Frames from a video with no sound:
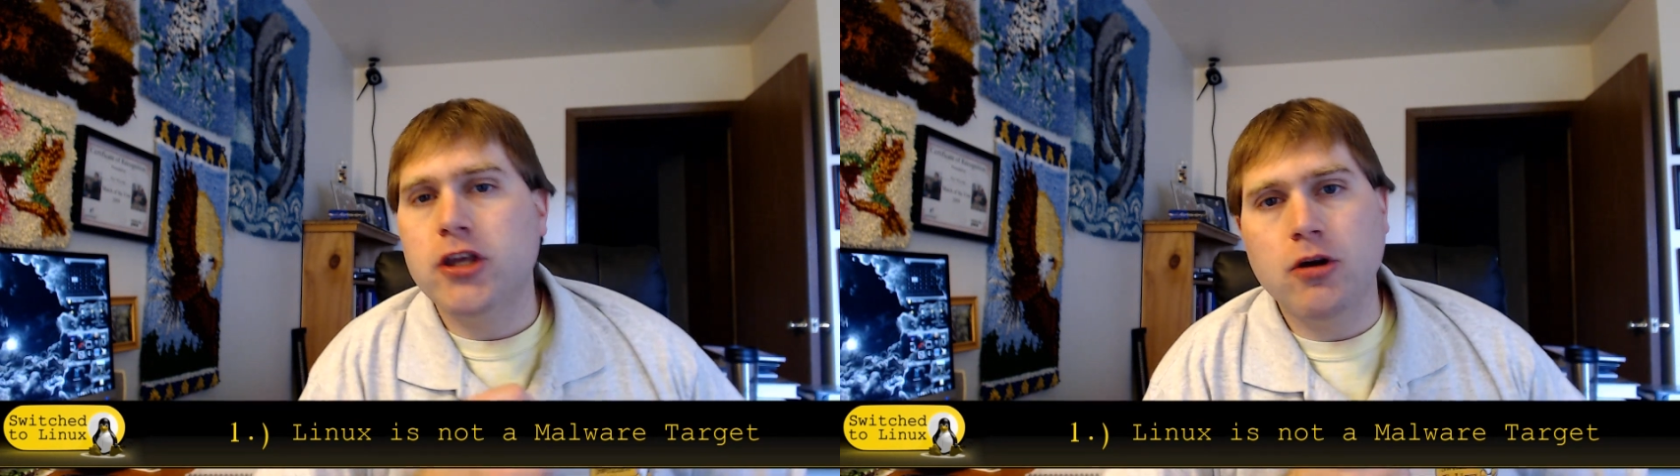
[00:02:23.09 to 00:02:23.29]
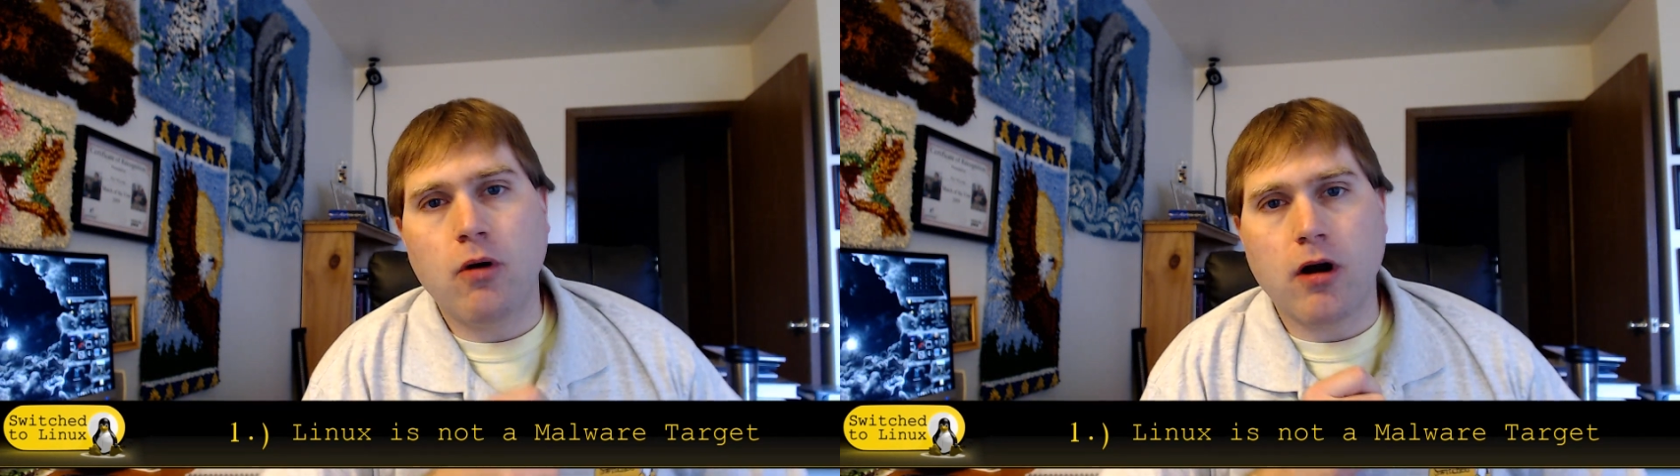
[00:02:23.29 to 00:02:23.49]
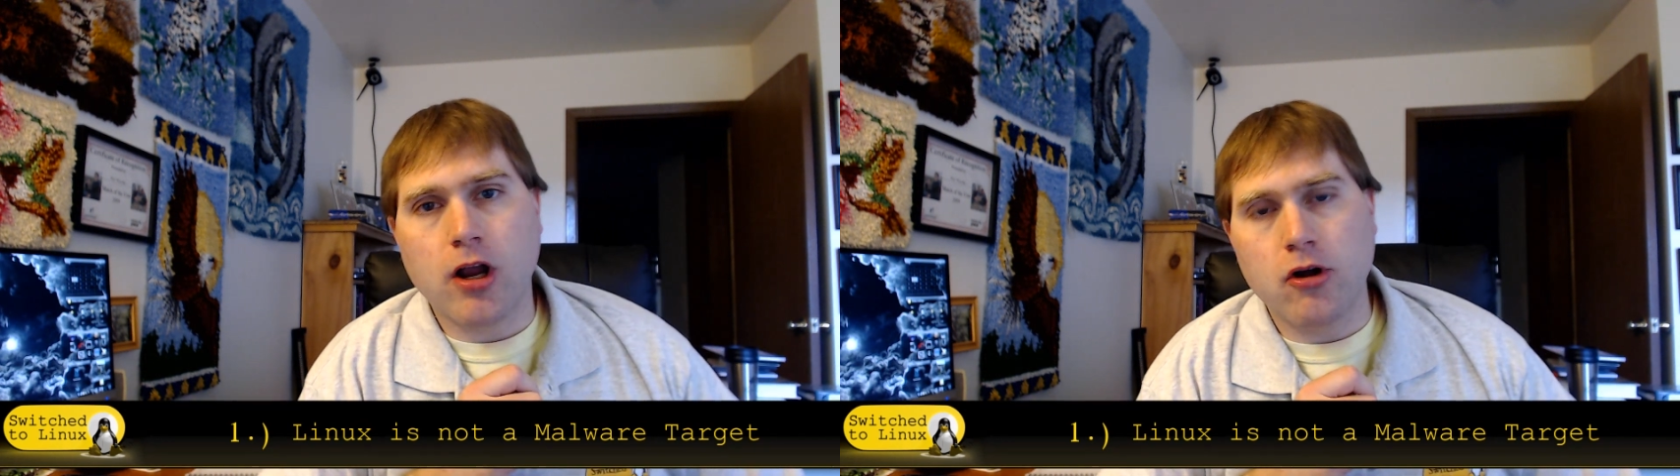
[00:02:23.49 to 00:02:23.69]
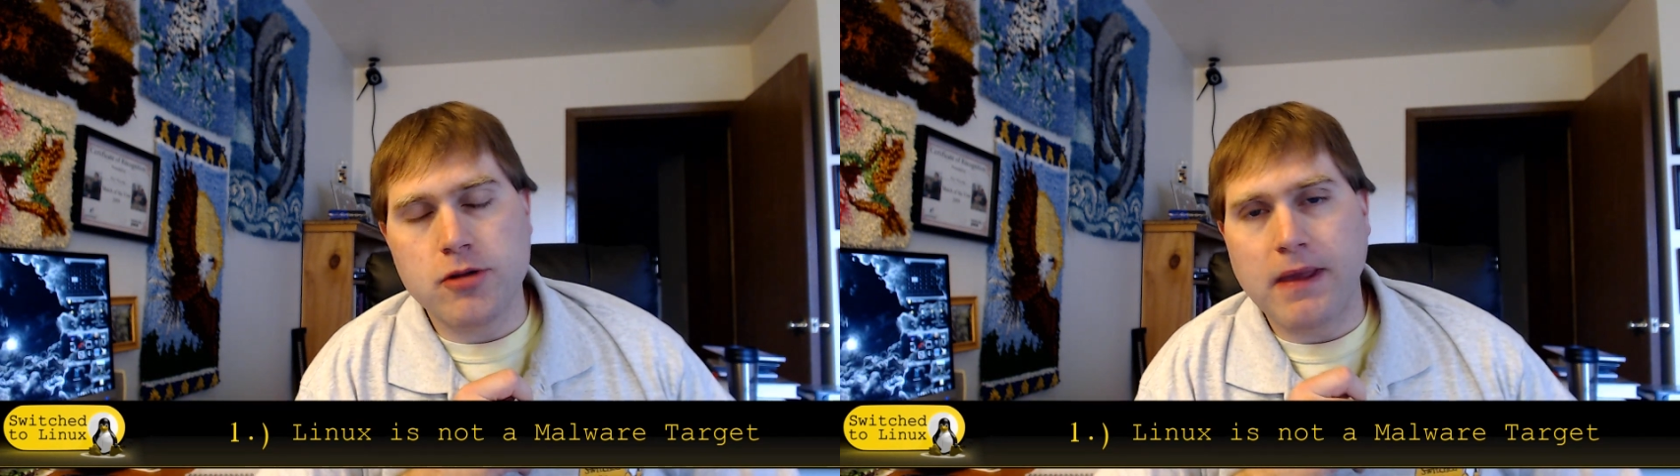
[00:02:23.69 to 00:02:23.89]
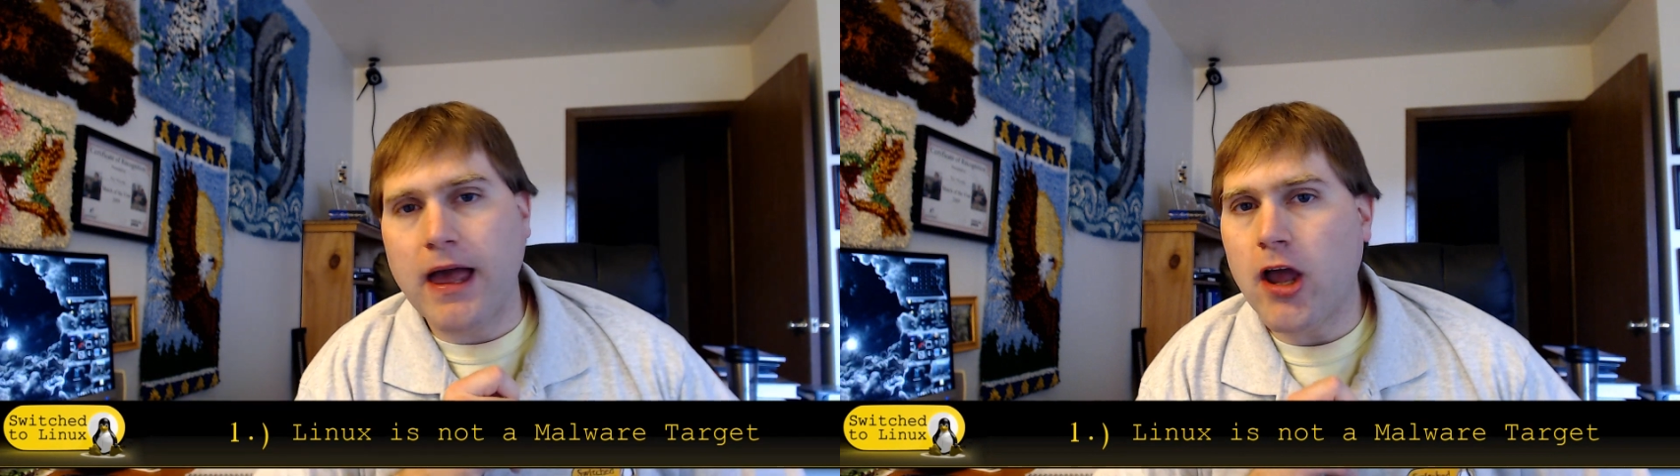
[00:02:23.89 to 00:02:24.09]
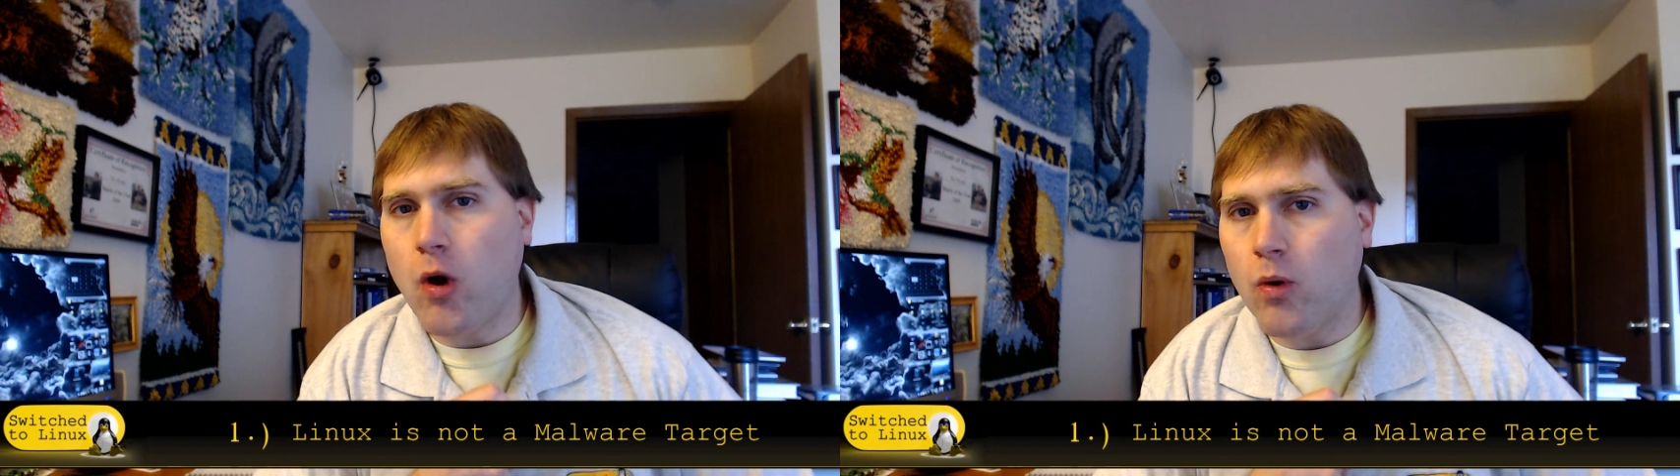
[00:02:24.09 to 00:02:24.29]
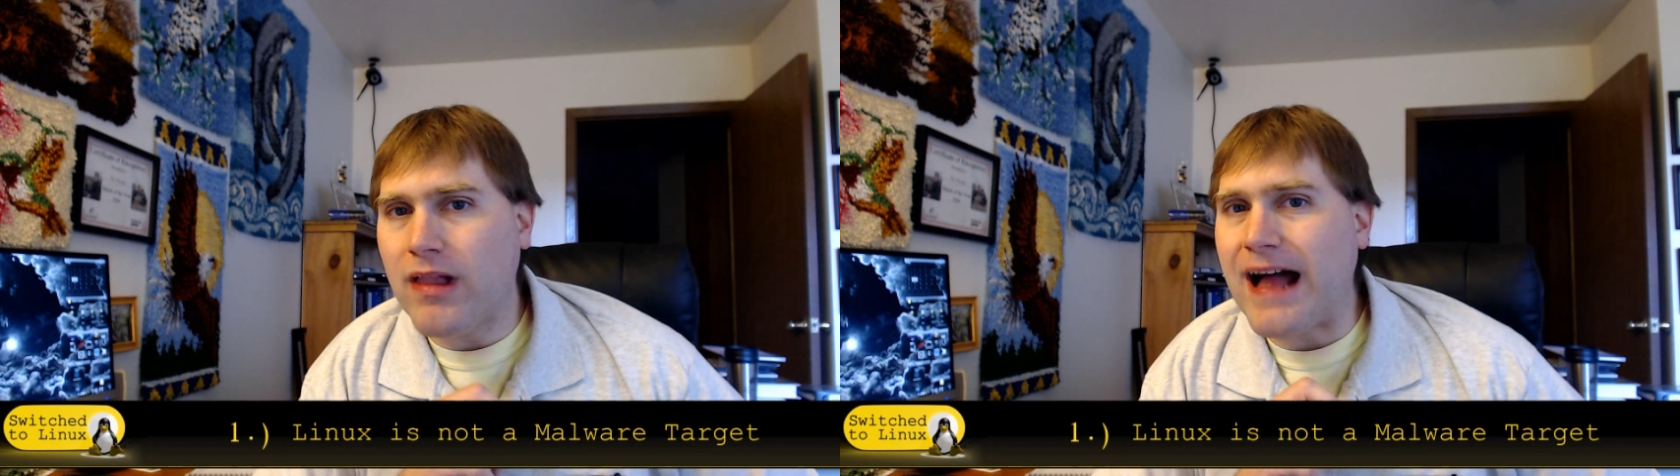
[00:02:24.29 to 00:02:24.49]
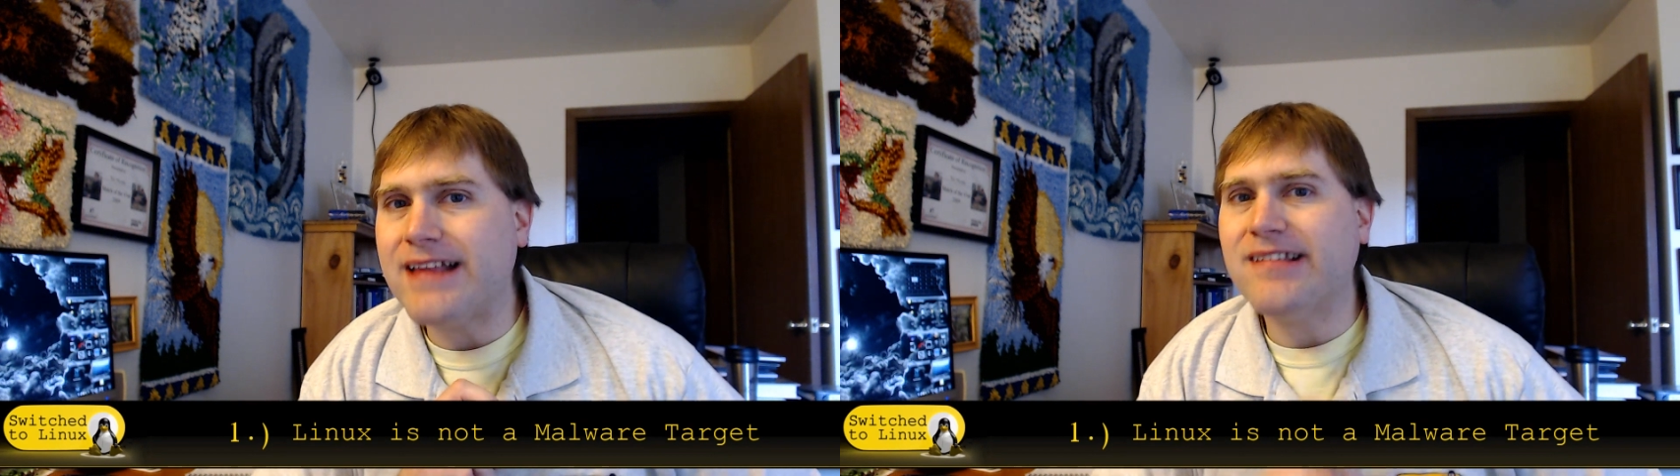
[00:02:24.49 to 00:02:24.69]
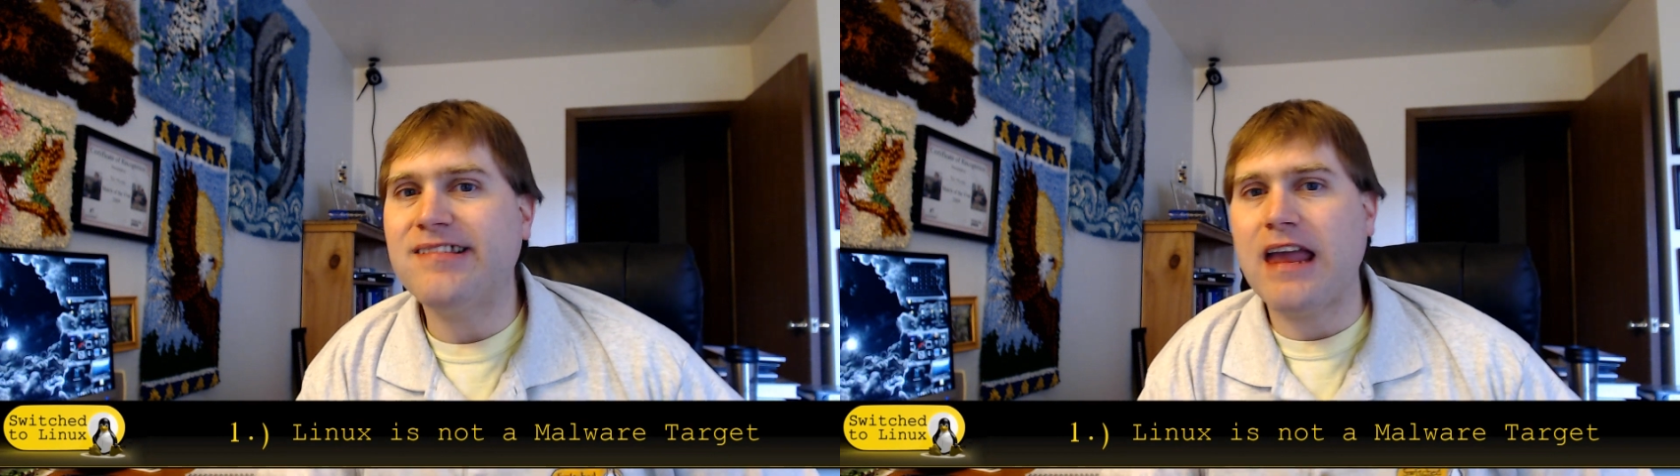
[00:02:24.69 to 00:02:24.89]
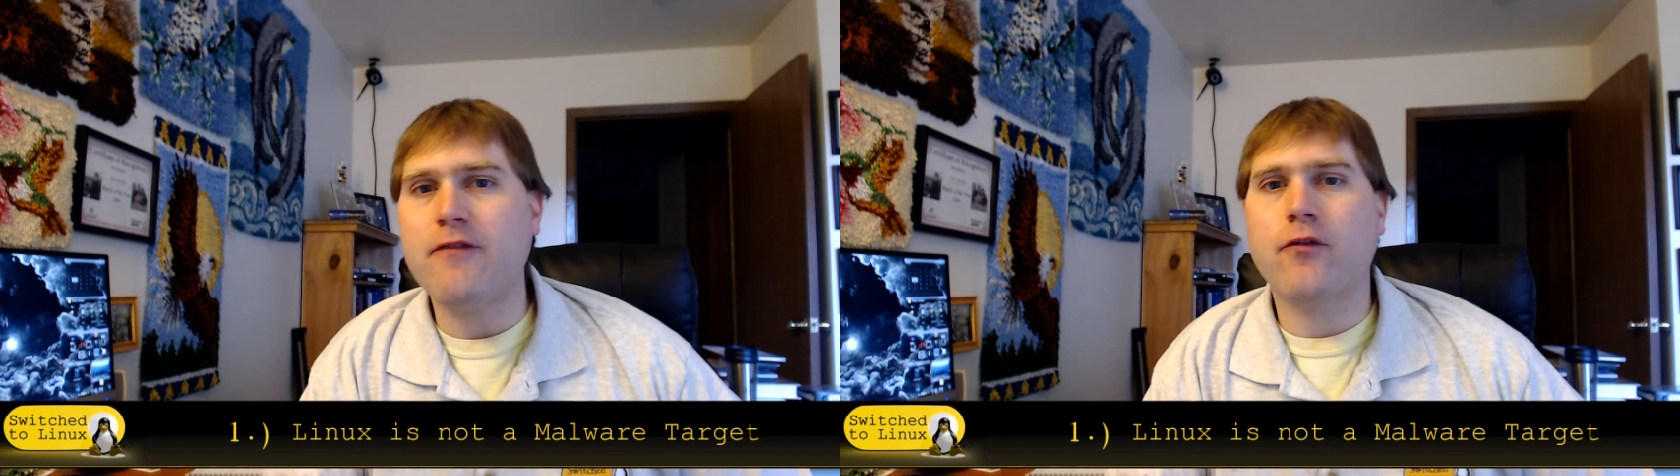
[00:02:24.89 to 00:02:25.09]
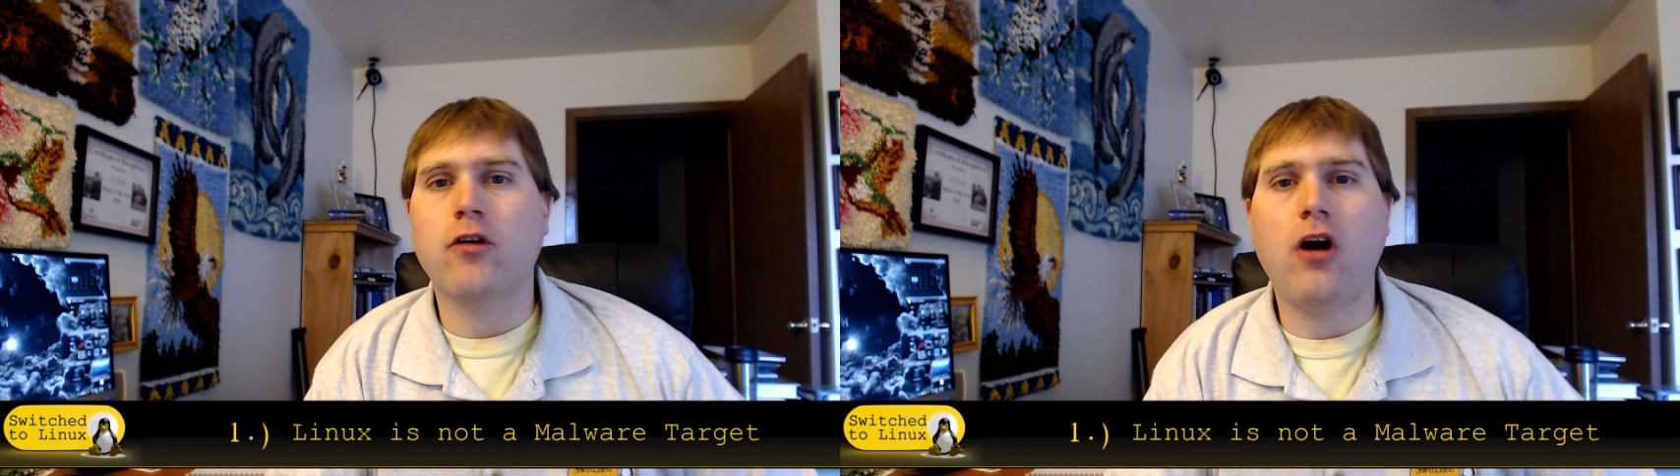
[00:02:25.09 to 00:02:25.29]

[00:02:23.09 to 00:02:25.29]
you are going to be a whole lot safer